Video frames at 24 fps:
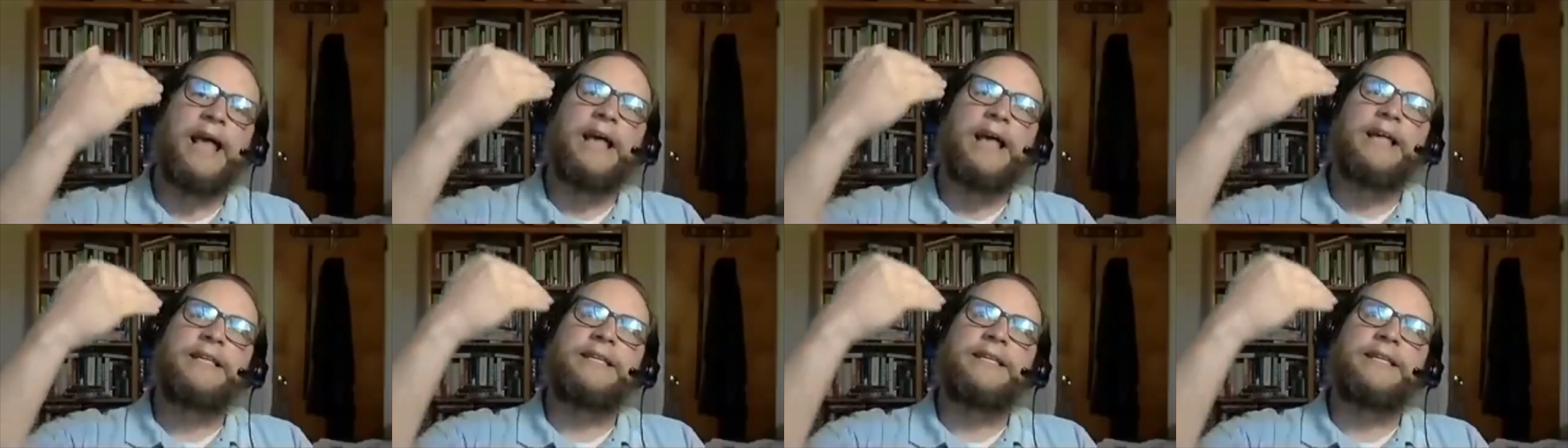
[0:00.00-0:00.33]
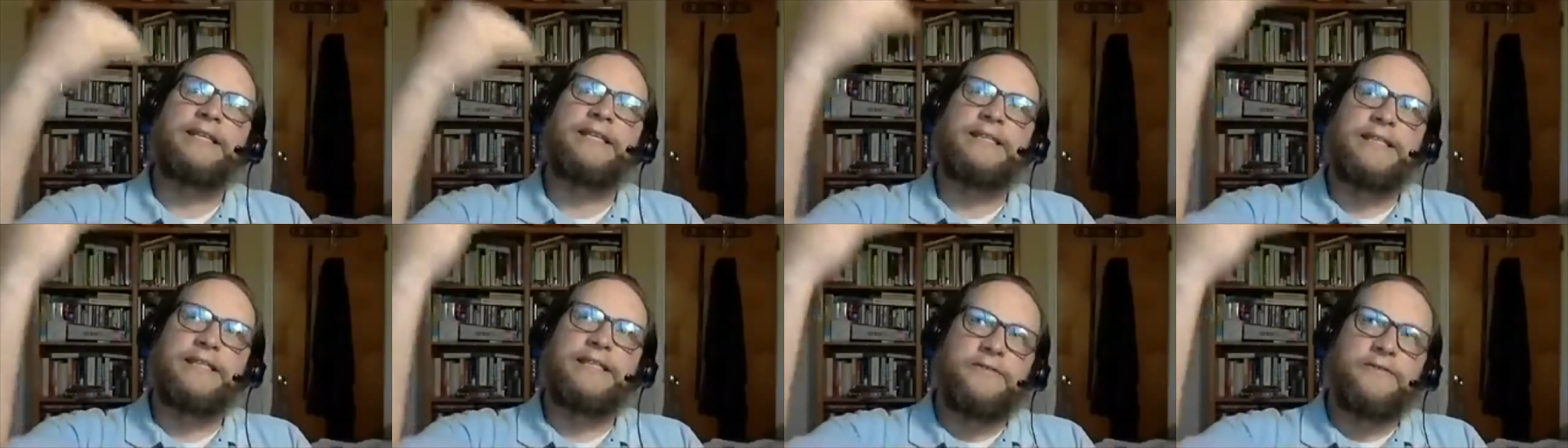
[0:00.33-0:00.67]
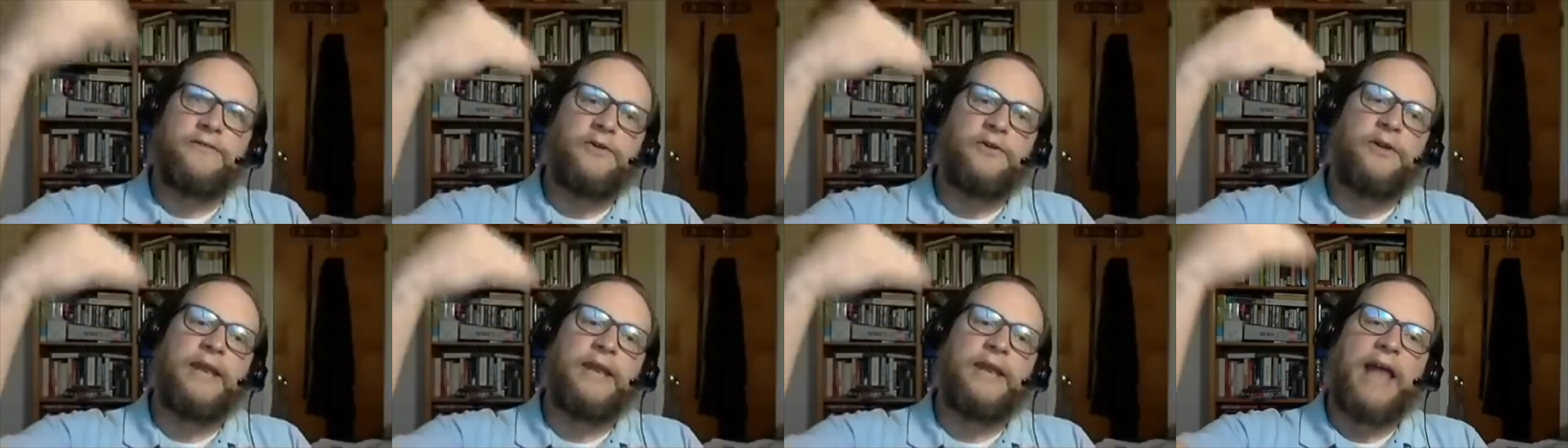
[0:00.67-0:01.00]

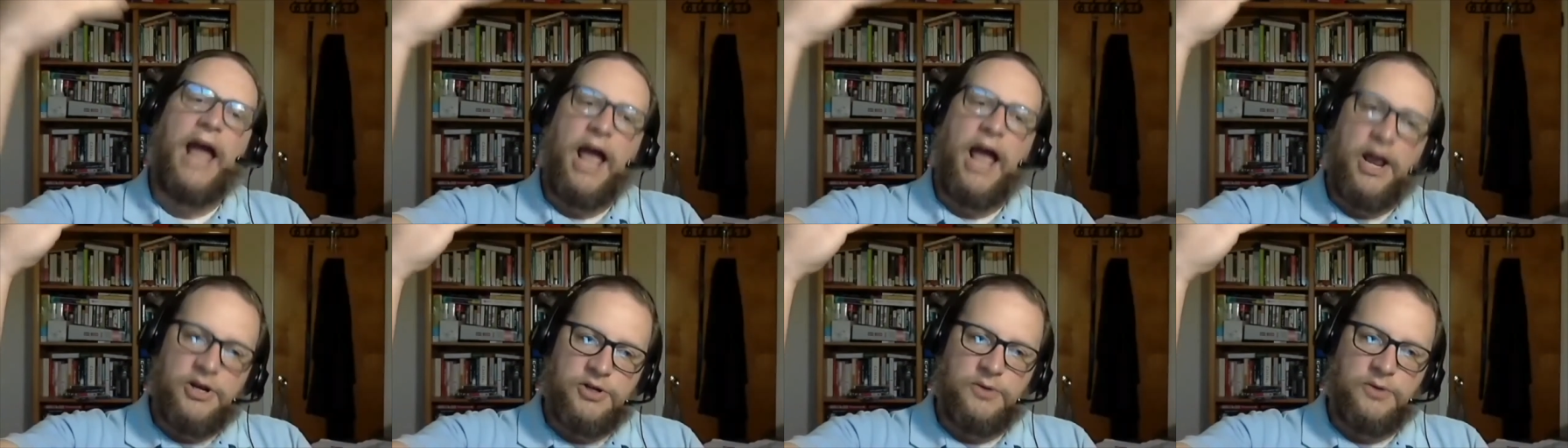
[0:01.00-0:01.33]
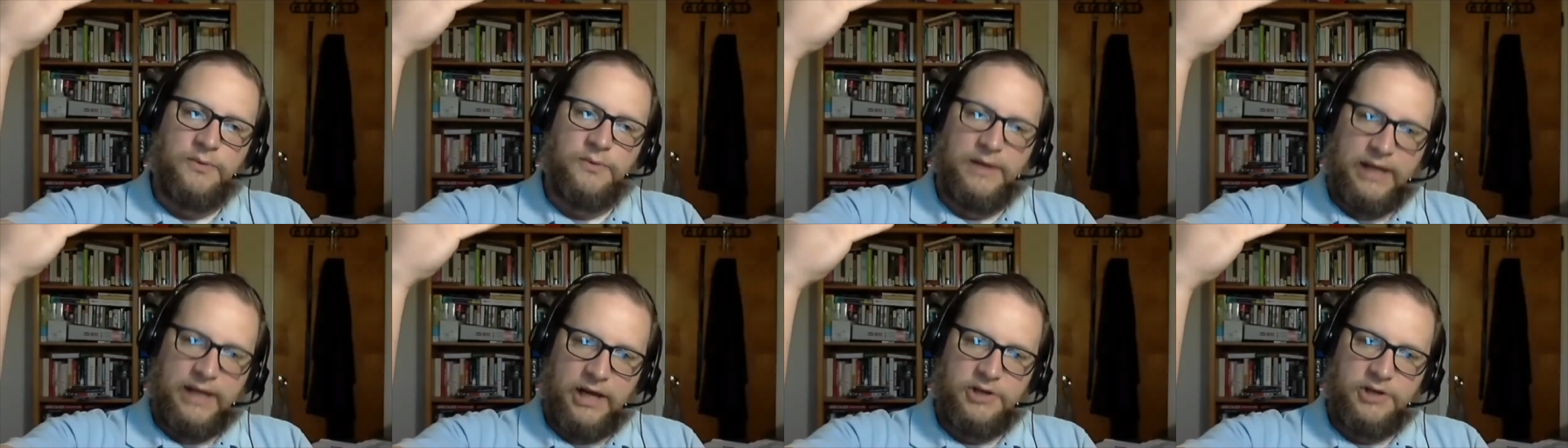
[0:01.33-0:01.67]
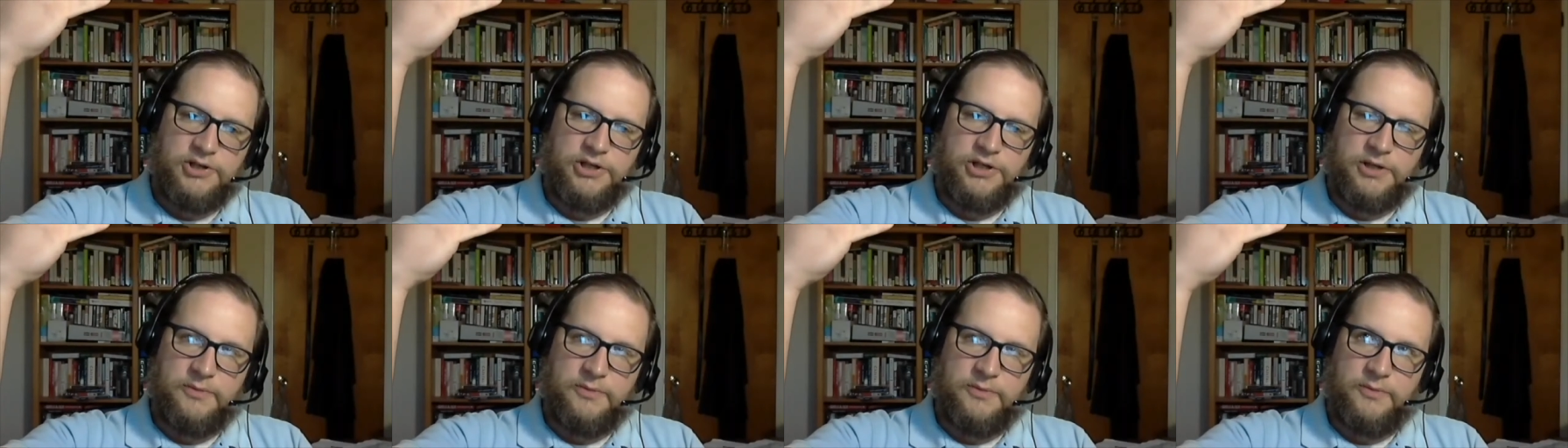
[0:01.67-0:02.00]
civil national
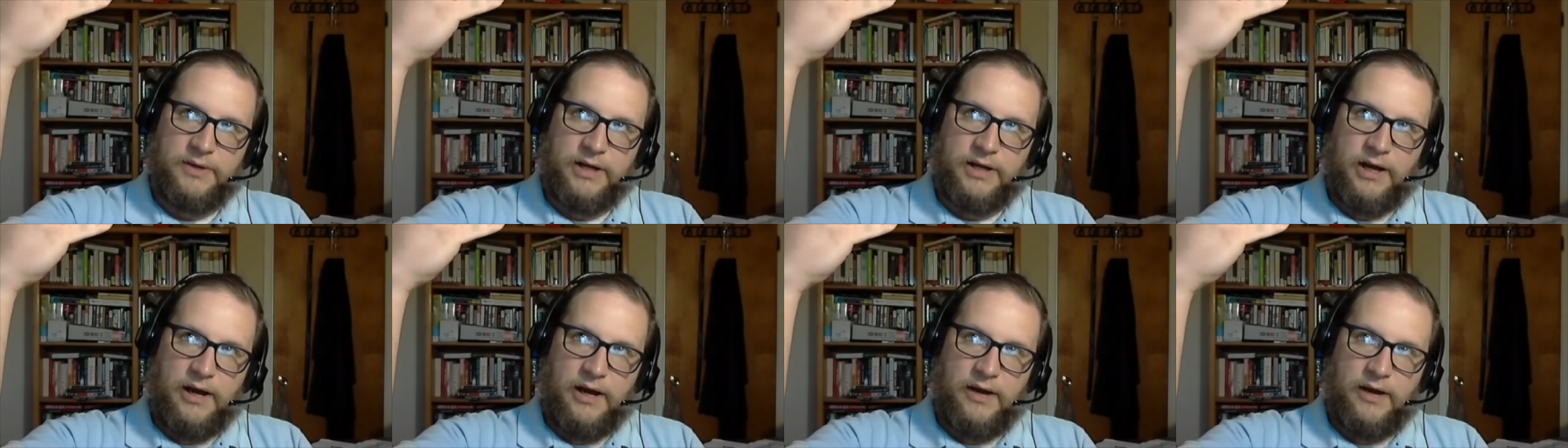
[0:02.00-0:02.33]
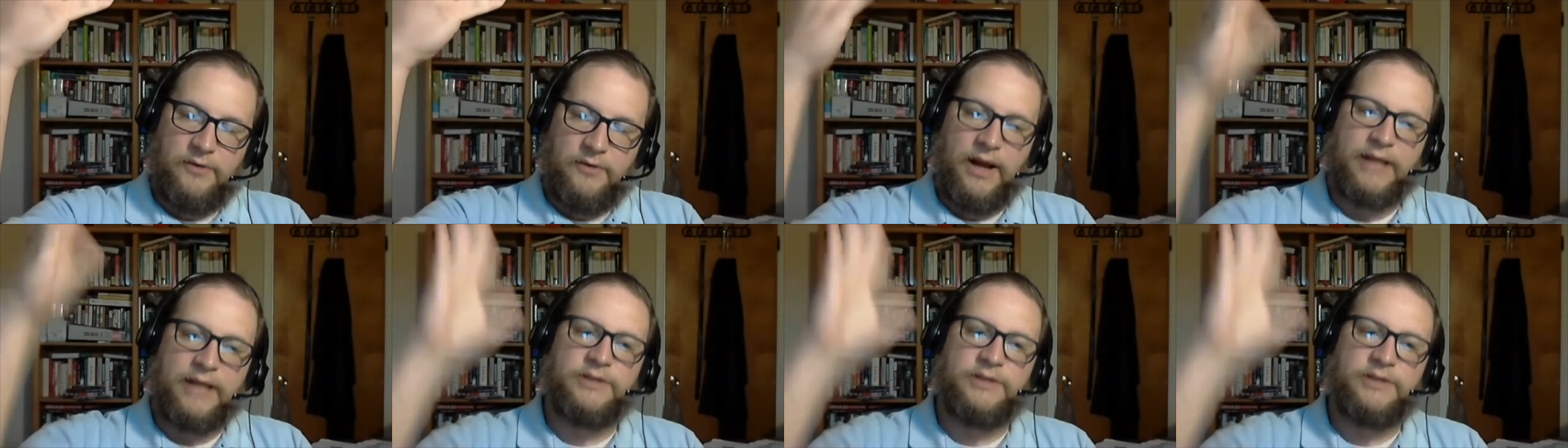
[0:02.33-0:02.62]
relationship with God, right?